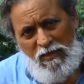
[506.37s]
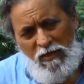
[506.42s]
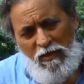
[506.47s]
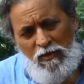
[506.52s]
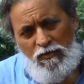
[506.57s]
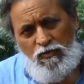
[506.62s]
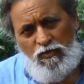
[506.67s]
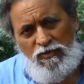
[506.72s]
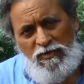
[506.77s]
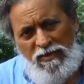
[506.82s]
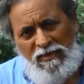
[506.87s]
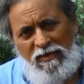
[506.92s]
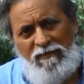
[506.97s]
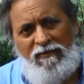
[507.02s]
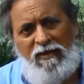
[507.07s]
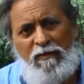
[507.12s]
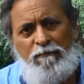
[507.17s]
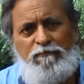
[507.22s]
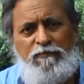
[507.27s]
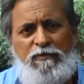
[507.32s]
So they
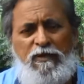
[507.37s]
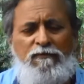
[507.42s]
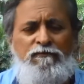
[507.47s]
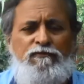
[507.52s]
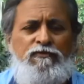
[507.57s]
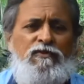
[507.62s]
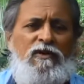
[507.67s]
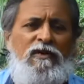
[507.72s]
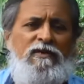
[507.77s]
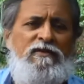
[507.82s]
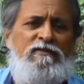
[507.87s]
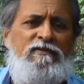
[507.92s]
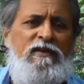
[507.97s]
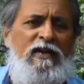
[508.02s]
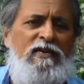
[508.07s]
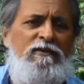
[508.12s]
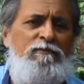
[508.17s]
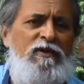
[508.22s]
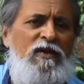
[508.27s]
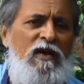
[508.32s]
developed a frugal design
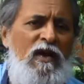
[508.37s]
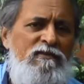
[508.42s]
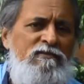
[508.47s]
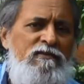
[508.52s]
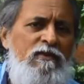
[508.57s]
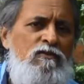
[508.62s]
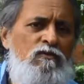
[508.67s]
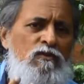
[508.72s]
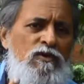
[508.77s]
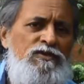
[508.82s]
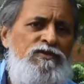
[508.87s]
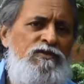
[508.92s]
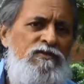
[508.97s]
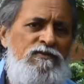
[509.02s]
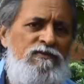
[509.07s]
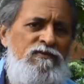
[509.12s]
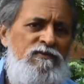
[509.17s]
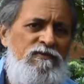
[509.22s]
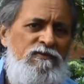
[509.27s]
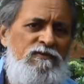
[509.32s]
by asking
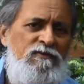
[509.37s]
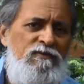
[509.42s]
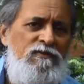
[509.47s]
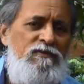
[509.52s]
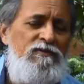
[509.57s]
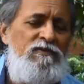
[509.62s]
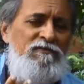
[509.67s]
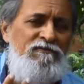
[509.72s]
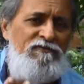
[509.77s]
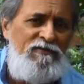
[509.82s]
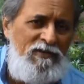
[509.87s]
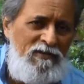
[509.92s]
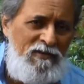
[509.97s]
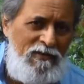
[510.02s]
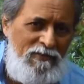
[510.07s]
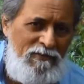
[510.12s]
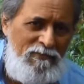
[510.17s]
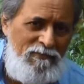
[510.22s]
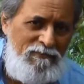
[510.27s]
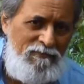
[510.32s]
questions differently.
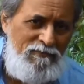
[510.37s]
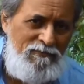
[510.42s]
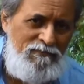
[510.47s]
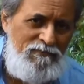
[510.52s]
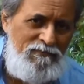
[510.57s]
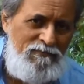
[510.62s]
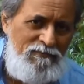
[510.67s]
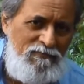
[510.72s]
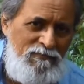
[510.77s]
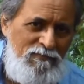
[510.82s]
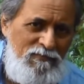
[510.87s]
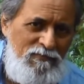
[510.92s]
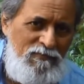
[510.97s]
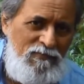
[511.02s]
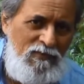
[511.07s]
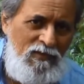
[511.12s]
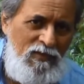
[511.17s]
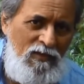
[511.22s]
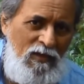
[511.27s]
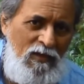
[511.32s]

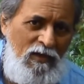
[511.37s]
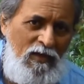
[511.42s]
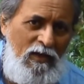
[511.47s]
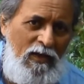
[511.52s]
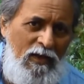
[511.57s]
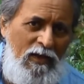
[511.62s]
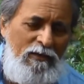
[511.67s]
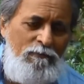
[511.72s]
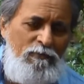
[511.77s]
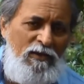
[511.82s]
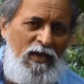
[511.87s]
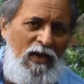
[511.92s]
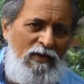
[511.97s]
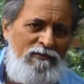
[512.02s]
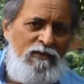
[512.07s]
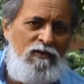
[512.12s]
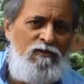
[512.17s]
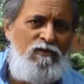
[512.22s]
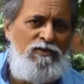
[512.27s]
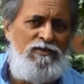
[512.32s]
And by asking
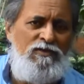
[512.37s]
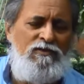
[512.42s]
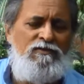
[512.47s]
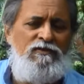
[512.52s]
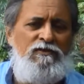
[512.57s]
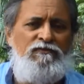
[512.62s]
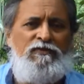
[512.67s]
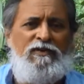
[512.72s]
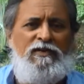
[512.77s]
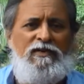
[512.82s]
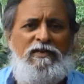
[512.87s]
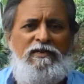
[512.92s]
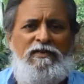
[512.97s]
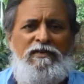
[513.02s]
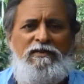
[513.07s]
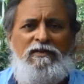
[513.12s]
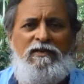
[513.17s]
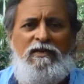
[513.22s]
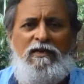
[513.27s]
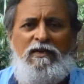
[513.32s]
questions differently,
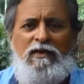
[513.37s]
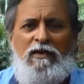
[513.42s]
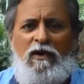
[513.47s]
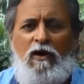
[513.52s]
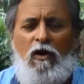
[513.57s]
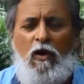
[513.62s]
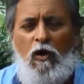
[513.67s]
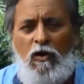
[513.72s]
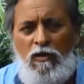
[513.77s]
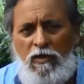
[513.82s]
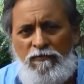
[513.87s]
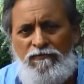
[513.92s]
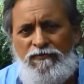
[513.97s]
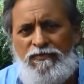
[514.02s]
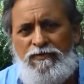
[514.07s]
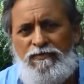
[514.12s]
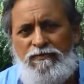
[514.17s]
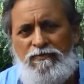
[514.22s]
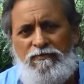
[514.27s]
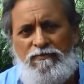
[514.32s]
all of you
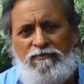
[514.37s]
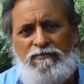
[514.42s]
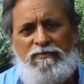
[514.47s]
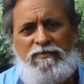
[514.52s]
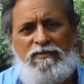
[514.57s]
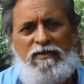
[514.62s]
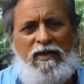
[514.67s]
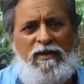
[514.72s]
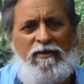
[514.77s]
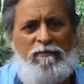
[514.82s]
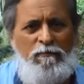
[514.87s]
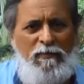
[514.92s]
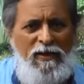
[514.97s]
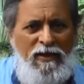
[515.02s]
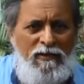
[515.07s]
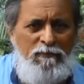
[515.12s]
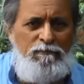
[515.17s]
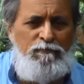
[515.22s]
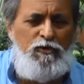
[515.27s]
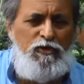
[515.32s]
can make
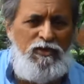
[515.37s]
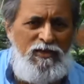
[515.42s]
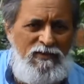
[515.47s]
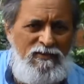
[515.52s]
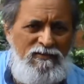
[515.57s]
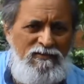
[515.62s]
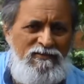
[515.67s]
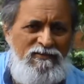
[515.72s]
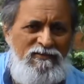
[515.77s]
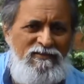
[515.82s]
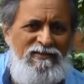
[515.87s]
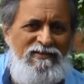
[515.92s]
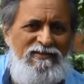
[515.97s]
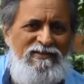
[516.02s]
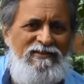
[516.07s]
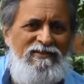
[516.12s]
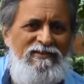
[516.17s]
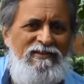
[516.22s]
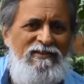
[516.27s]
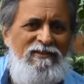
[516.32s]
products
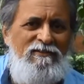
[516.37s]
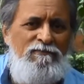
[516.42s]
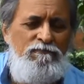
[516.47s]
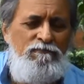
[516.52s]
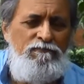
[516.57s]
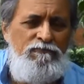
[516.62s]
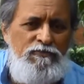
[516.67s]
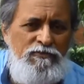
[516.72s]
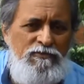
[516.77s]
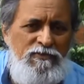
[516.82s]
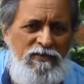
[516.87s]
frugal.